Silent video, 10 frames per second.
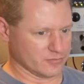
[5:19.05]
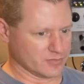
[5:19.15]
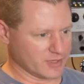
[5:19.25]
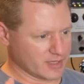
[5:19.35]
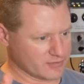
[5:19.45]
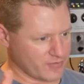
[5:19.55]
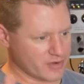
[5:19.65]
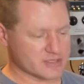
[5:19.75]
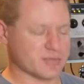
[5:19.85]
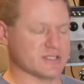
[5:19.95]

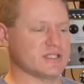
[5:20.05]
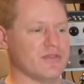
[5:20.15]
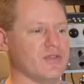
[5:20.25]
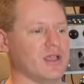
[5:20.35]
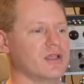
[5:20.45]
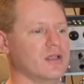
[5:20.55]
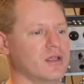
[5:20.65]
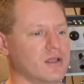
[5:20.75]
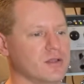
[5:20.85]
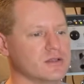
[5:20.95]
very specific
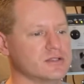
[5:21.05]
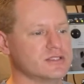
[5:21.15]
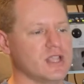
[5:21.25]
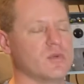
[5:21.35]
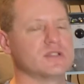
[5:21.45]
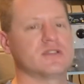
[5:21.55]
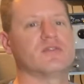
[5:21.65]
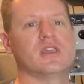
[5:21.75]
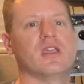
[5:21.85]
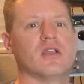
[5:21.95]
sequence
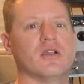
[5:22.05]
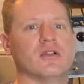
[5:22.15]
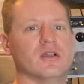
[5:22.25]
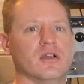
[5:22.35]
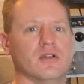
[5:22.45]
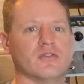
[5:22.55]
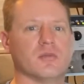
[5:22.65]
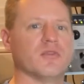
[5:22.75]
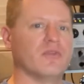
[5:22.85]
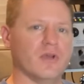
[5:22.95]
of gear
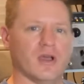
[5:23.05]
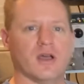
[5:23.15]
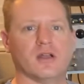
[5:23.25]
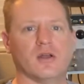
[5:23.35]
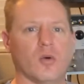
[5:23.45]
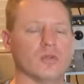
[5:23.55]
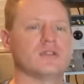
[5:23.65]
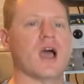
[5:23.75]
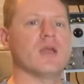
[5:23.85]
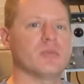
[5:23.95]
from a old
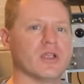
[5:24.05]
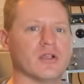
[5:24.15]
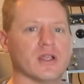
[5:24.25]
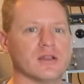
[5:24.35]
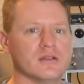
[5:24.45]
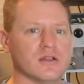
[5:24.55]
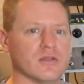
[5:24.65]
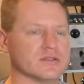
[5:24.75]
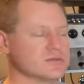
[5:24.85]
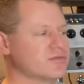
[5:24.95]
time period.
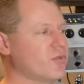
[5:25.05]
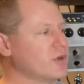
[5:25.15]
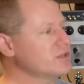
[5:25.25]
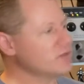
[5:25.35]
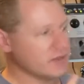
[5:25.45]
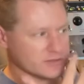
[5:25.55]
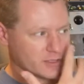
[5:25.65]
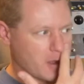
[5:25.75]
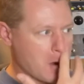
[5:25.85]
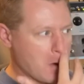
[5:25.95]
This was 42 years
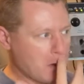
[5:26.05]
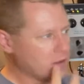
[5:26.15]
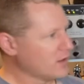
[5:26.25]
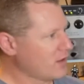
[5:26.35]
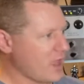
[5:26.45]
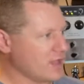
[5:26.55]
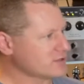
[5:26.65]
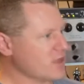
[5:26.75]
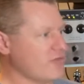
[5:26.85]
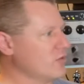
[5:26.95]
ago, and
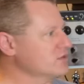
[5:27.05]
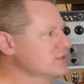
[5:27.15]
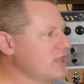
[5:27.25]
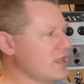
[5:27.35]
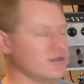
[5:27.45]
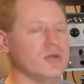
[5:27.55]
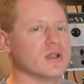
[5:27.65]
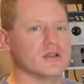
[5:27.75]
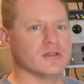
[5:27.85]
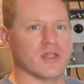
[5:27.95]
software just can't do
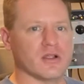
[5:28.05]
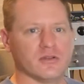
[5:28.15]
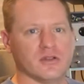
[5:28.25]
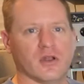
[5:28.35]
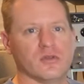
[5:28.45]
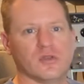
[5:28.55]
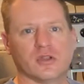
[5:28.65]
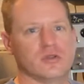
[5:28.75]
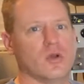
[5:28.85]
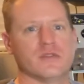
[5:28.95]
it. You
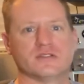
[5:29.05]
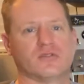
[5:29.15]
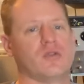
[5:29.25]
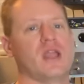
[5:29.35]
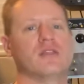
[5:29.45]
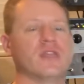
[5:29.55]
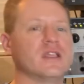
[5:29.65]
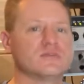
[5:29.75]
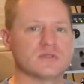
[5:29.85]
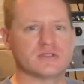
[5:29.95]
can do all these great
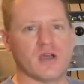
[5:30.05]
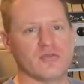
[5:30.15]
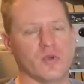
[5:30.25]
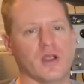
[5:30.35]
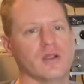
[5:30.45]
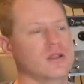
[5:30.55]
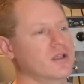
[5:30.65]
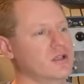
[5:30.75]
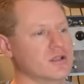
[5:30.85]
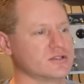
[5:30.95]
things with software,
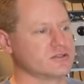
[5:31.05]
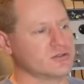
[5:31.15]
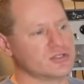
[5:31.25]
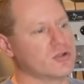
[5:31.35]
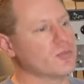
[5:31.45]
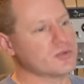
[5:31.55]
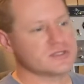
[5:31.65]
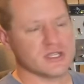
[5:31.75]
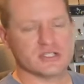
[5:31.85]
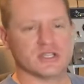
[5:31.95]
surgical
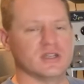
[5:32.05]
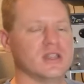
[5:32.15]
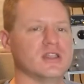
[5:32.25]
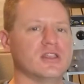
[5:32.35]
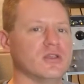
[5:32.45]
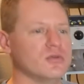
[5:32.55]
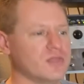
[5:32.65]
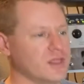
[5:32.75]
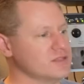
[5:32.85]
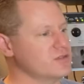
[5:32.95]
precision, EQ
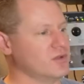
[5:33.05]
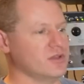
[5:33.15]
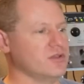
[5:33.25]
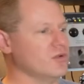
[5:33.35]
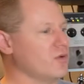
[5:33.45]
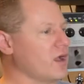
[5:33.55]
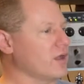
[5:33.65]
things. You can do,